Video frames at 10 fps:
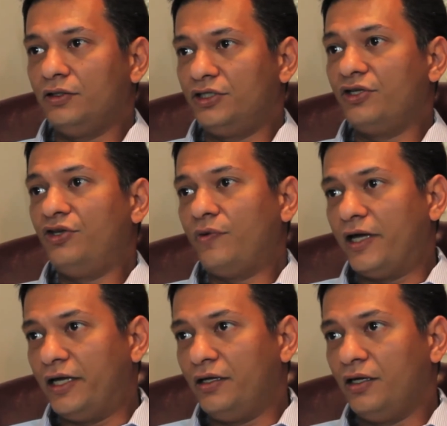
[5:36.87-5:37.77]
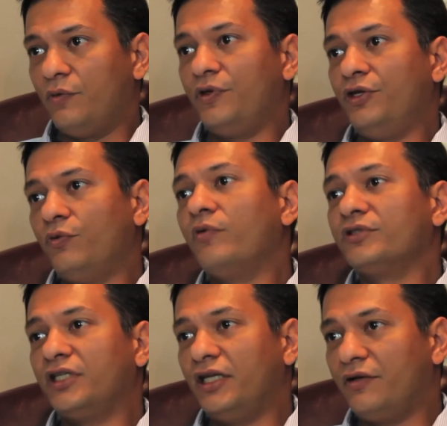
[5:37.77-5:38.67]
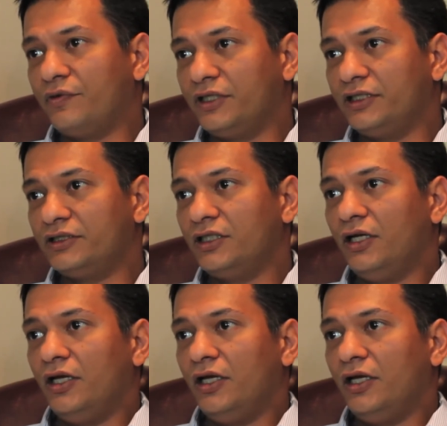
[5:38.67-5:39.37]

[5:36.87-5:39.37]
to QA, and we knew what was going to get released.